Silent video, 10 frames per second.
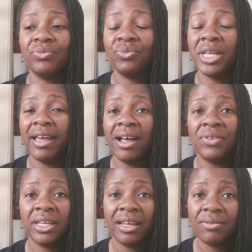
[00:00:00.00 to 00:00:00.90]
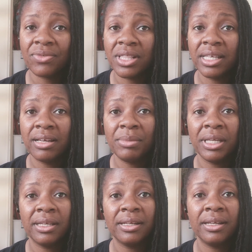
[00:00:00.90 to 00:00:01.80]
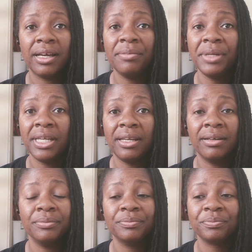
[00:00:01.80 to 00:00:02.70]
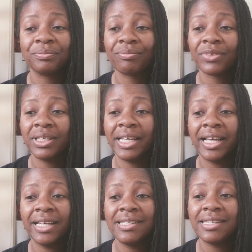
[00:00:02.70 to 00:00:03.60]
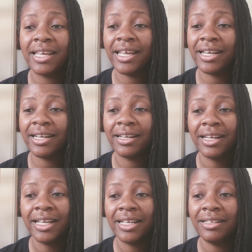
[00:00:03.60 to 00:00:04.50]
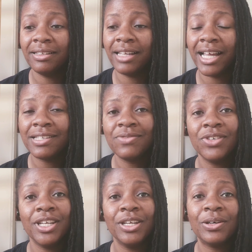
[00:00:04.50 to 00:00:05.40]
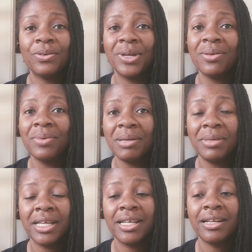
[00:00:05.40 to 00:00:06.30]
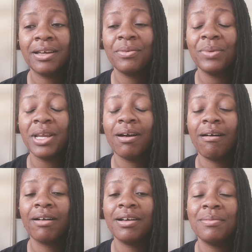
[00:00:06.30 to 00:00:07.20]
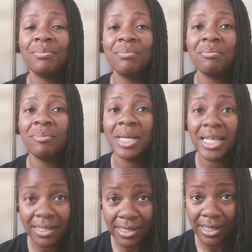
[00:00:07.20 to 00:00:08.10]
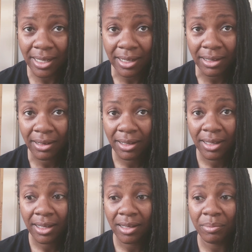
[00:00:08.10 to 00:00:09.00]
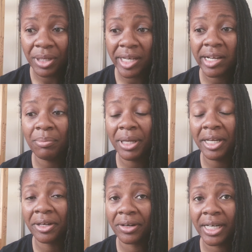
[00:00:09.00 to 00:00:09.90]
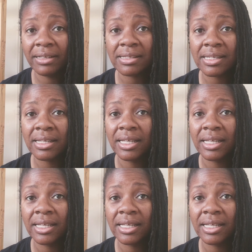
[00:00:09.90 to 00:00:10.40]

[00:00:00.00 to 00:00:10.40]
advocate for them in. I mean, like I said in the last video, we women, we are amazing. Being a parent,